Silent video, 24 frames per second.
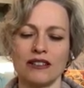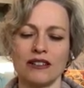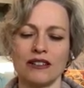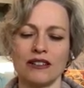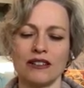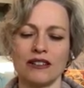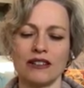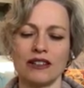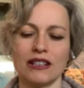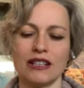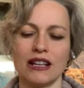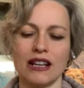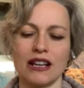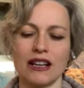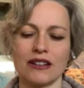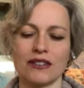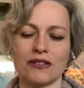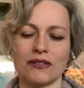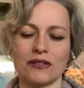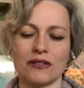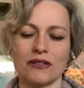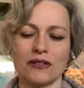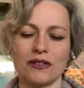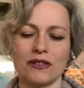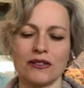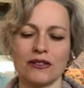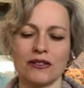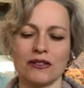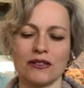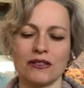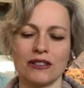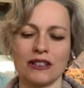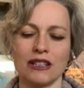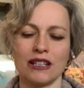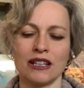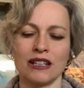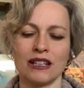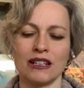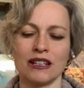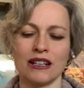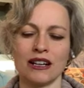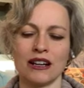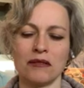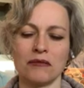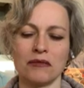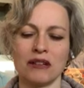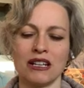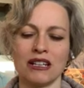on the natural
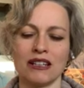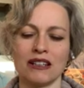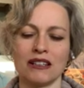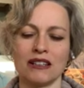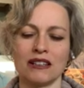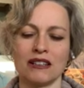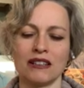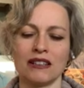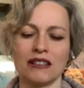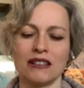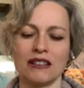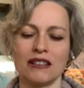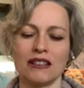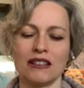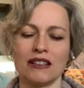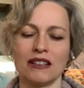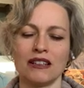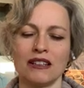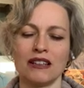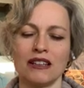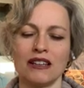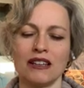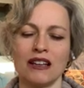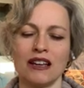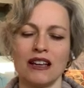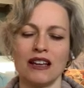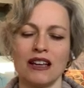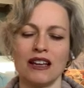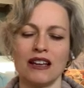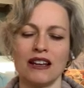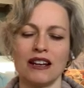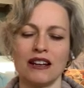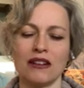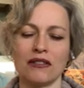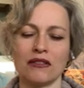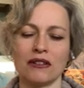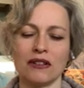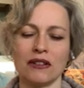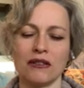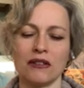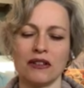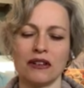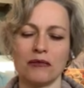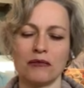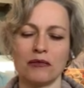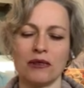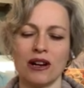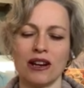incoming and
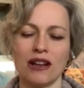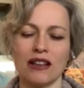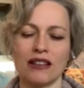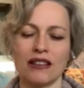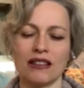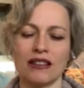outgoing breath.